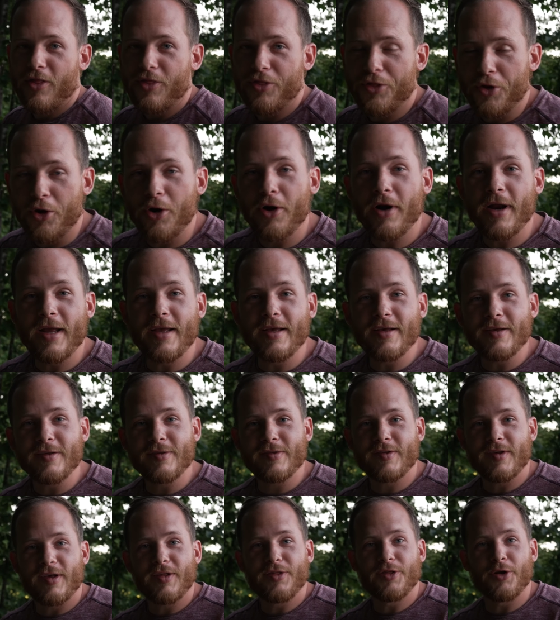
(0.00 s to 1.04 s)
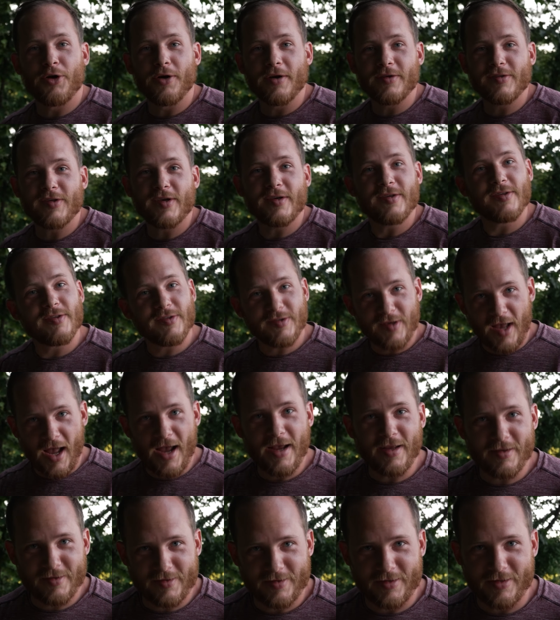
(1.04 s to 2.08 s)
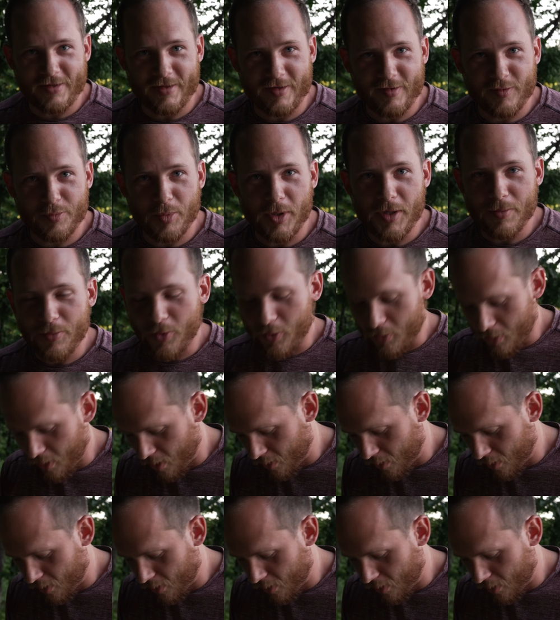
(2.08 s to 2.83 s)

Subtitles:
There is a science to this, people.